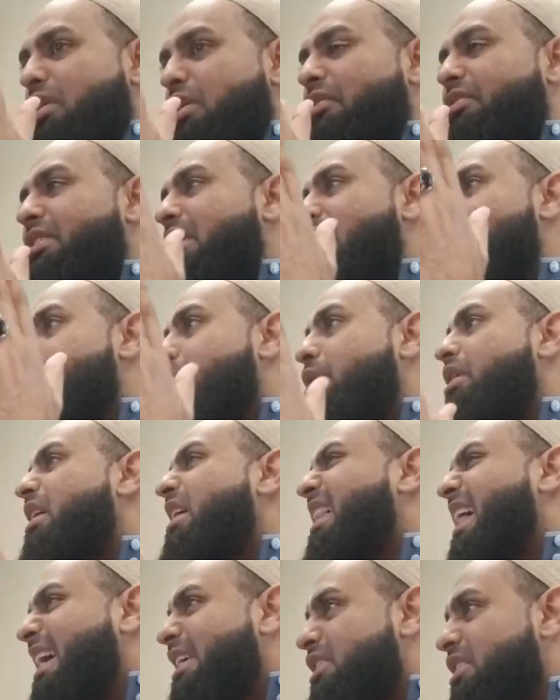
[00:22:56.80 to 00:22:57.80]
you have to keep on
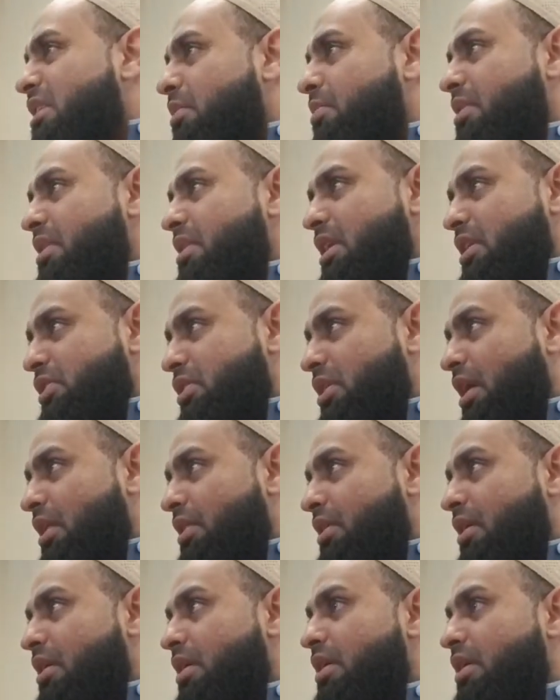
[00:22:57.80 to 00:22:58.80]
clashing with each
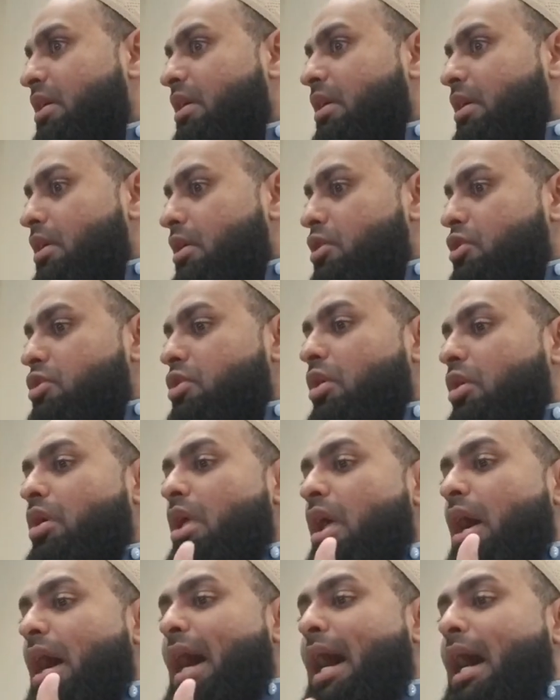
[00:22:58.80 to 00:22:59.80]
other. So
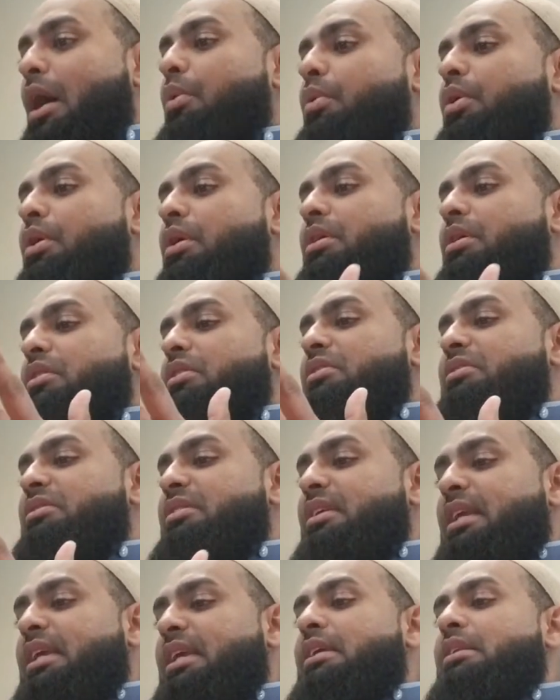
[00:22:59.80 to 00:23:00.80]
our
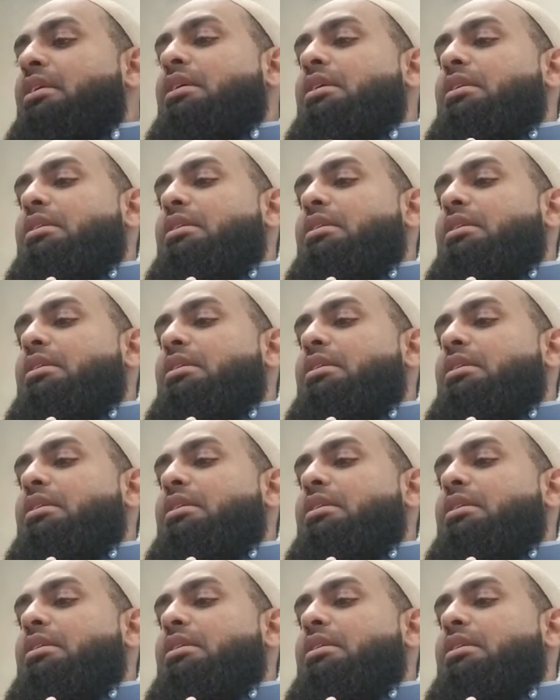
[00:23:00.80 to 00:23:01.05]
deen